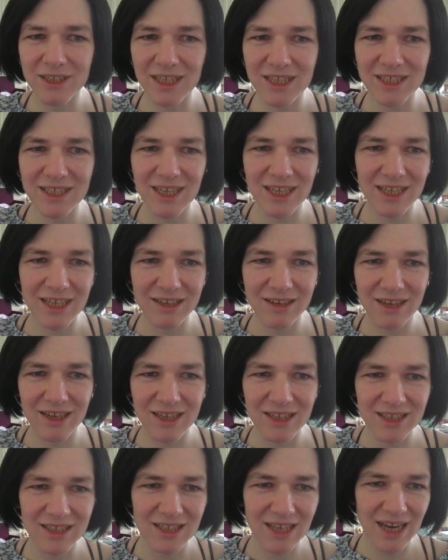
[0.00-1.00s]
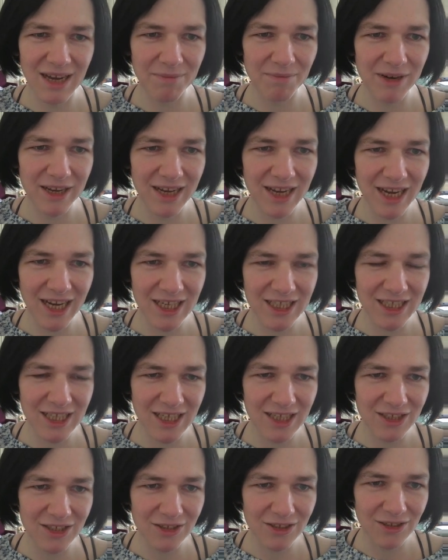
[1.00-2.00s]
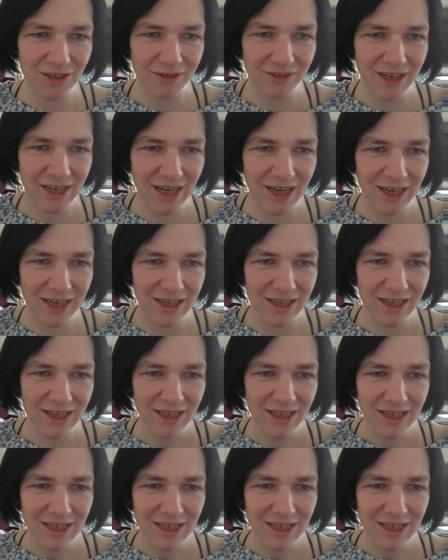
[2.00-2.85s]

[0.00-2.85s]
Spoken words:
as I said, it is application, so you can